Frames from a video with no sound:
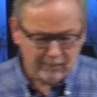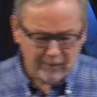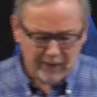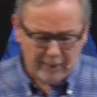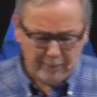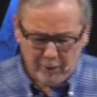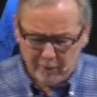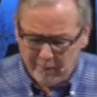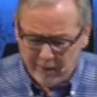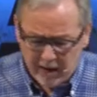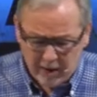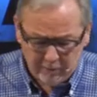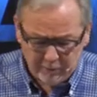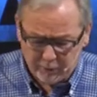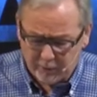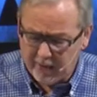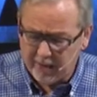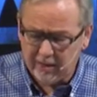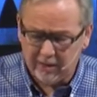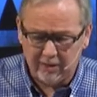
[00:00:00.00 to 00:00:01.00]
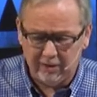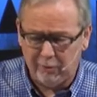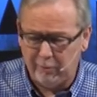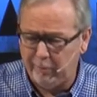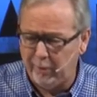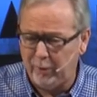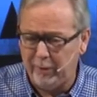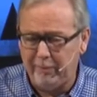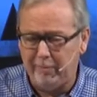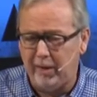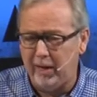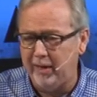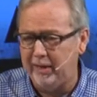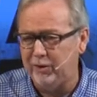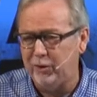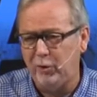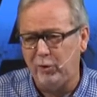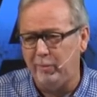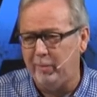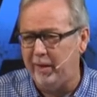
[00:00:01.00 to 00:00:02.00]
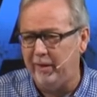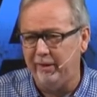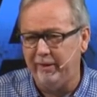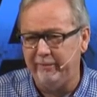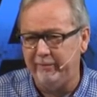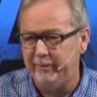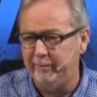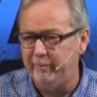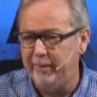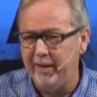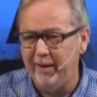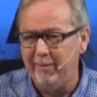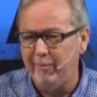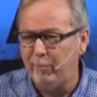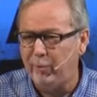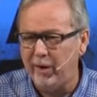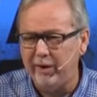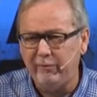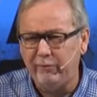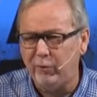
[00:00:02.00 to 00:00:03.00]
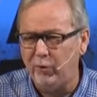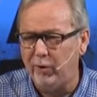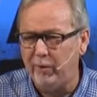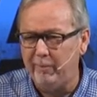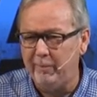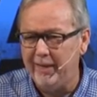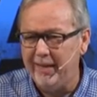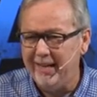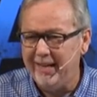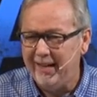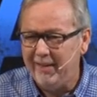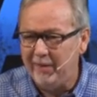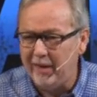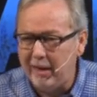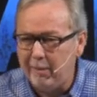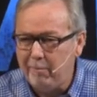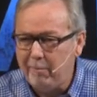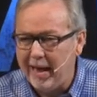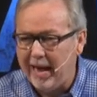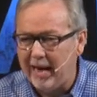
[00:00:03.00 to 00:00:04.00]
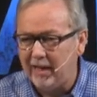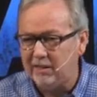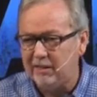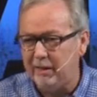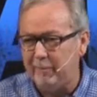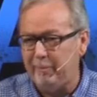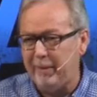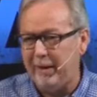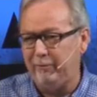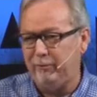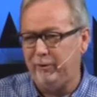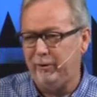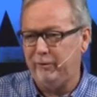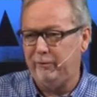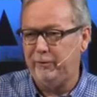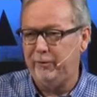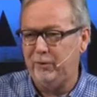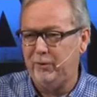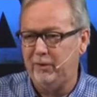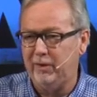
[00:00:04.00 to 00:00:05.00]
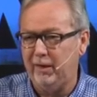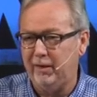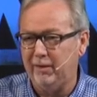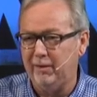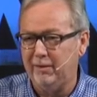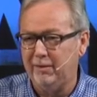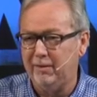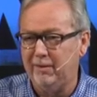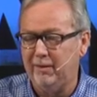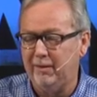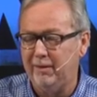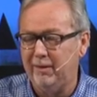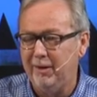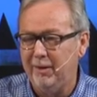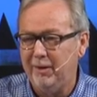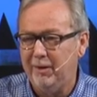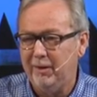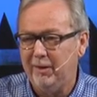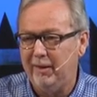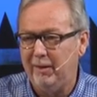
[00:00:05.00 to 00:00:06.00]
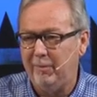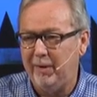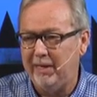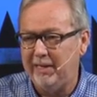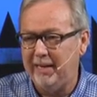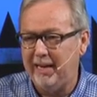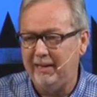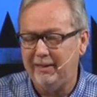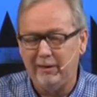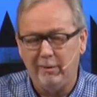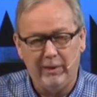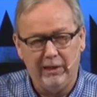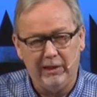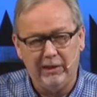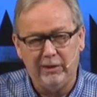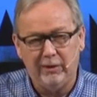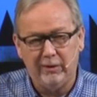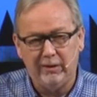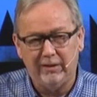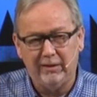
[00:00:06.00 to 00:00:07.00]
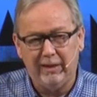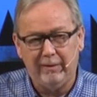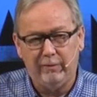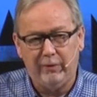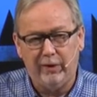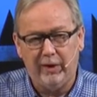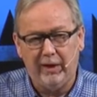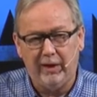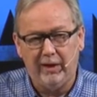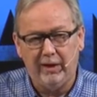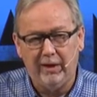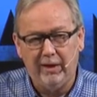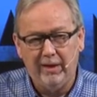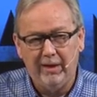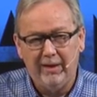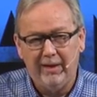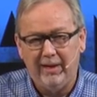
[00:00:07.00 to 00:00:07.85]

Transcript: I put my arms around his little bony body, told him I loved him, prayed for him, and then I backed up after a few seconds to let my dad come in and do the same thing.